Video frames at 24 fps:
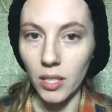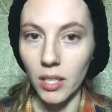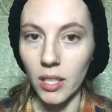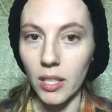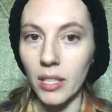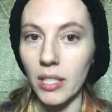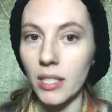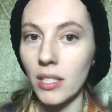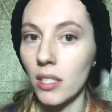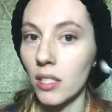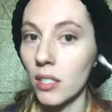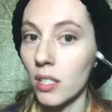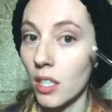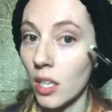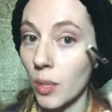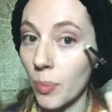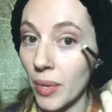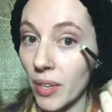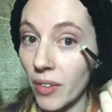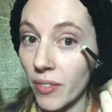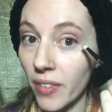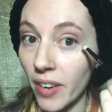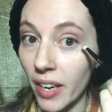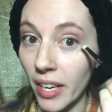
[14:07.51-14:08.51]
And this is going to
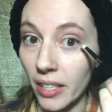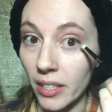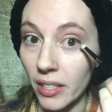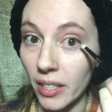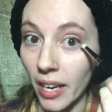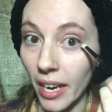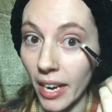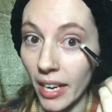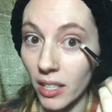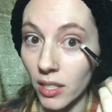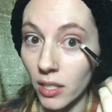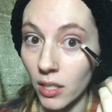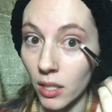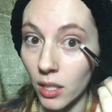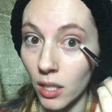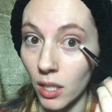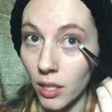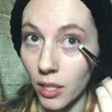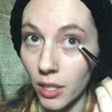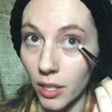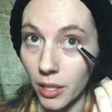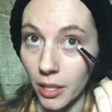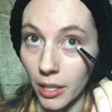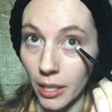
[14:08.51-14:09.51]
be very light
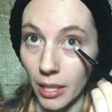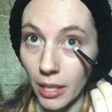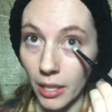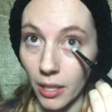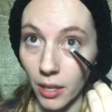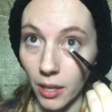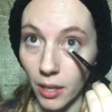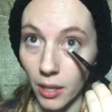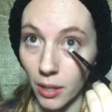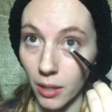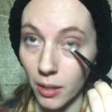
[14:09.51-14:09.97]
underneath